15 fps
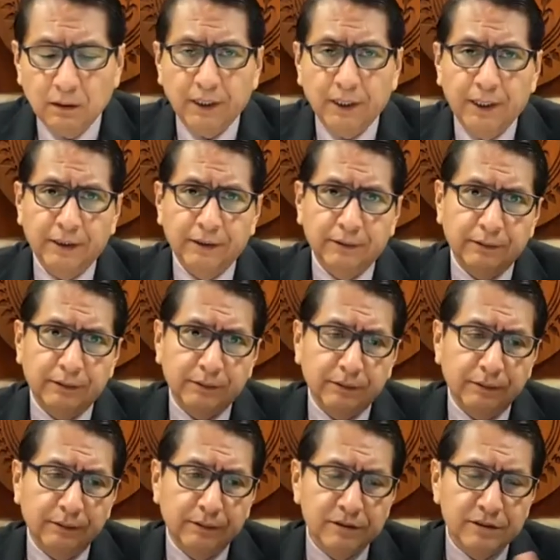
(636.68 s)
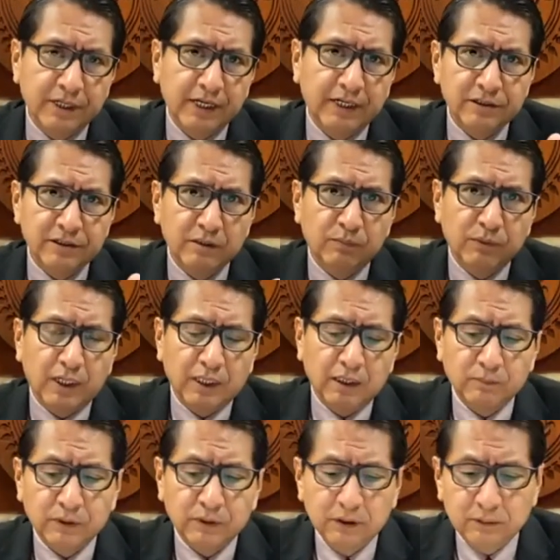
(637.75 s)
And Stacy brought
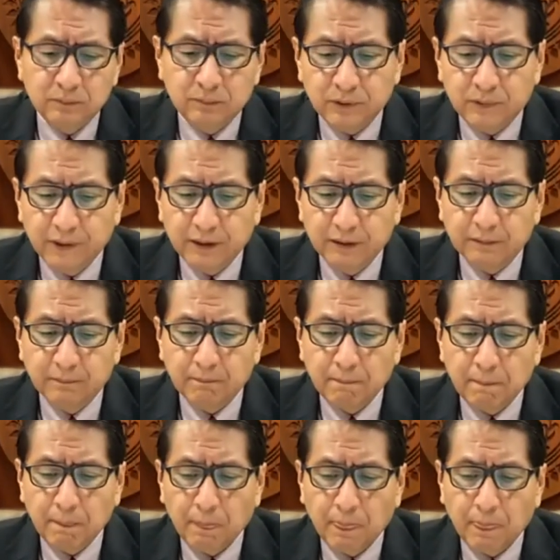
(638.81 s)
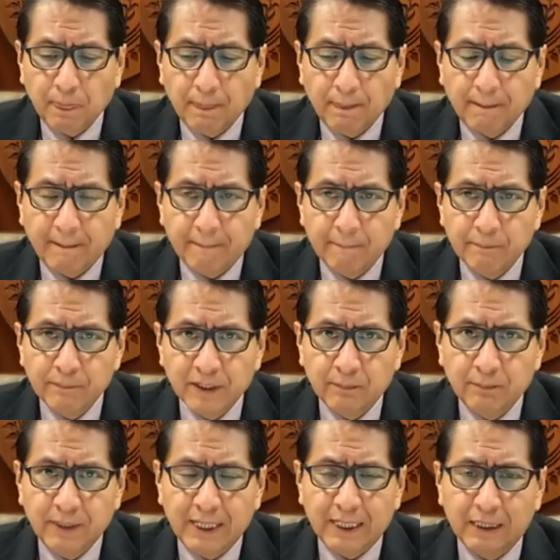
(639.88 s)
up a good point
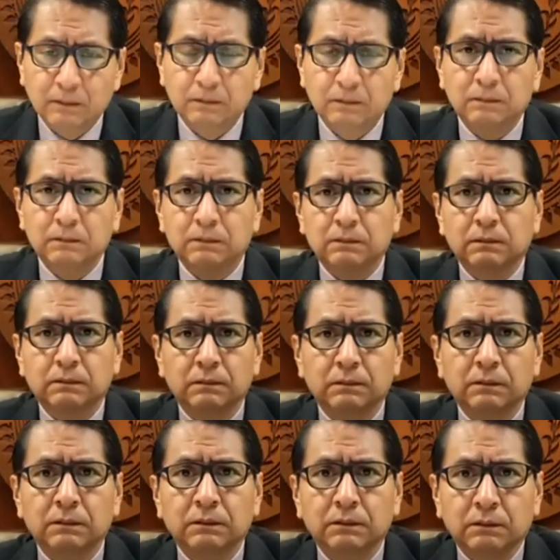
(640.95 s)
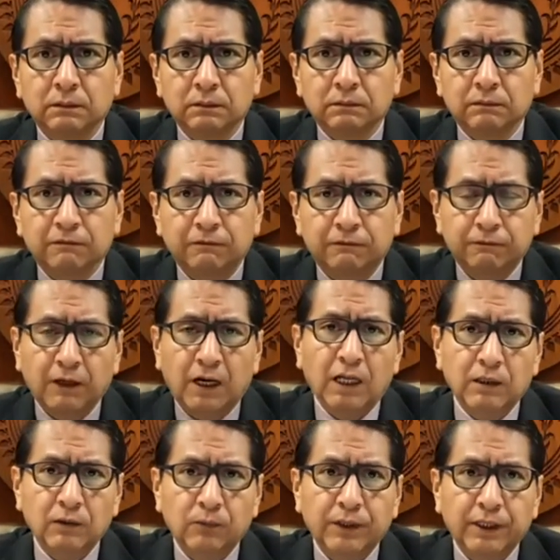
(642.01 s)
about
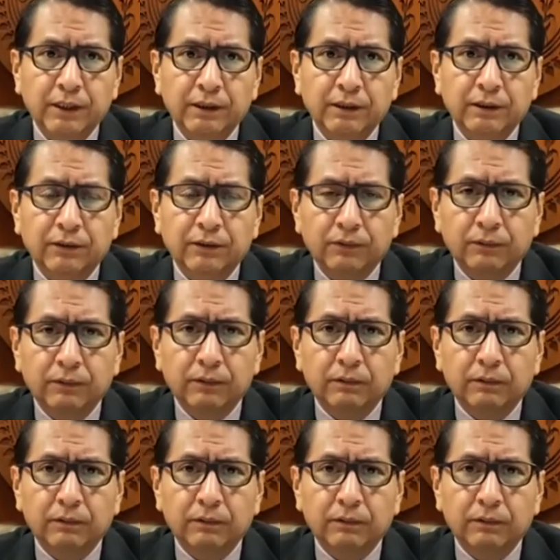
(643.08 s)
following